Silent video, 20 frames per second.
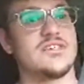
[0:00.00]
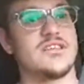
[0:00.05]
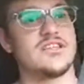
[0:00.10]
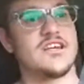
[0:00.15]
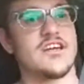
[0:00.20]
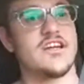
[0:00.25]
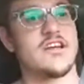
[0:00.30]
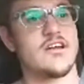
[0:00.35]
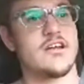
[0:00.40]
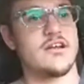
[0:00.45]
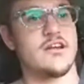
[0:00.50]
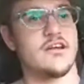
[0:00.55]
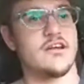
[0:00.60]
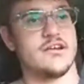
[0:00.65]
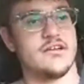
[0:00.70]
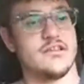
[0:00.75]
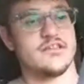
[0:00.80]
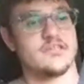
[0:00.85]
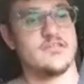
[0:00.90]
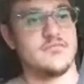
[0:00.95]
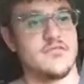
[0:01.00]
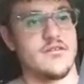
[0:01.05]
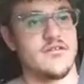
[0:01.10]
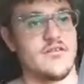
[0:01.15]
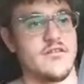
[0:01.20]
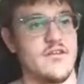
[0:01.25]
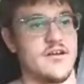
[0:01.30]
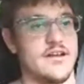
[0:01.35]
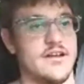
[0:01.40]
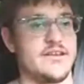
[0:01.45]
That's
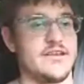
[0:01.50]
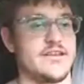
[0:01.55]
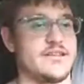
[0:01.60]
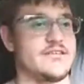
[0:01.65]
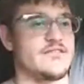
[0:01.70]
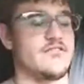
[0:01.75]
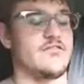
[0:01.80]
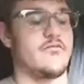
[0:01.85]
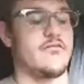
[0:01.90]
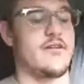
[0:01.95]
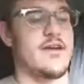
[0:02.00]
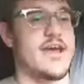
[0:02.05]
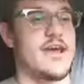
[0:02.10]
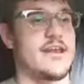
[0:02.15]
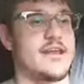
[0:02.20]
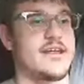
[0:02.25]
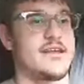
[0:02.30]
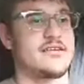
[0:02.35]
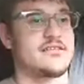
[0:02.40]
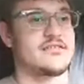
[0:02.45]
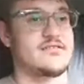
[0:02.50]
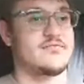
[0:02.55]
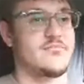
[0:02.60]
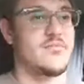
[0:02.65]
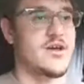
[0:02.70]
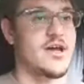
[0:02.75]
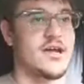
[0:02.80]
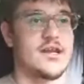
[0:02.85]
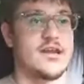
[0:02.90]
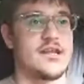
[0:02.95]
where it is granite
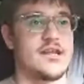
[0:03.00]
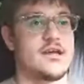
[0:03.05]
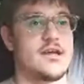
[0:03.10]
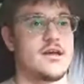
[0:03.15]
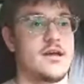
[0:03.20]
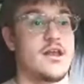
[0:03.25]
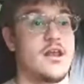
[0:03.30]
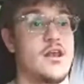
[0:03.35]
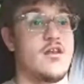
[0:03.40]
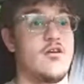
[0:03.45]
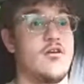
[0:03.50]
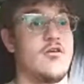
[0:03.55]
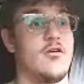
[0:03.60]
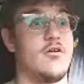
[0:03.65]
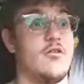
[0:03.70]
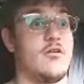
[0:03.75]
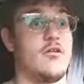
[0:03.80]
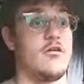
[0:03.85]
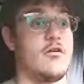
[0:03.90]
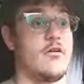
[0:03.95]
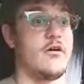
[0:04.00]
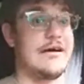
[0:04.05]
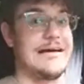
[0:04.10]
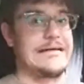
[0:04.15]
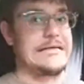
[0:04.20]
mining galore.